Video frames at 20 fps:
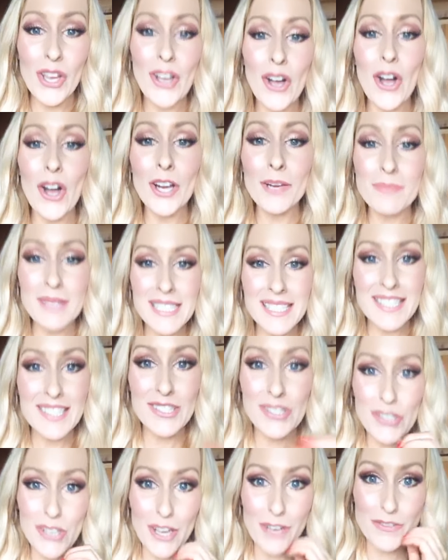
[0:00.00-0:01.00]
I hope this
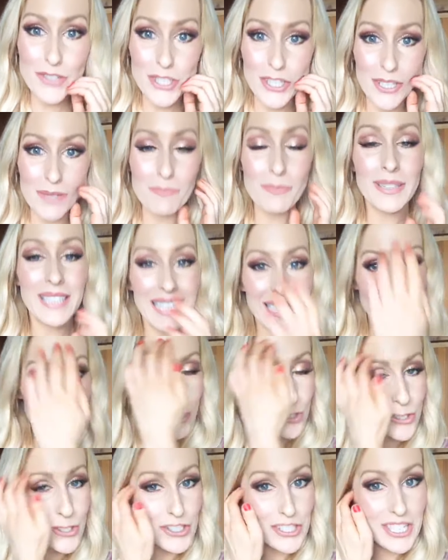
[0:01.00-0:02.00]
has served you. Please
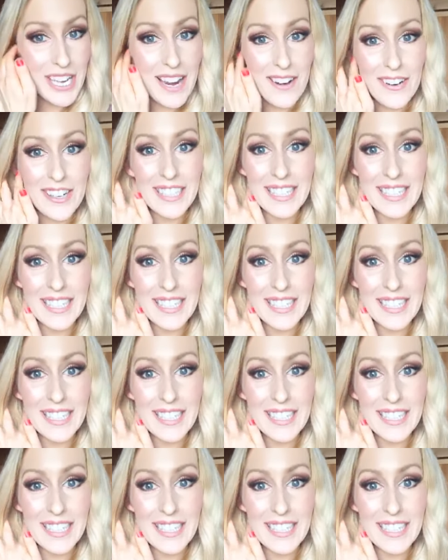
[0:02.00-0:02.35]
do share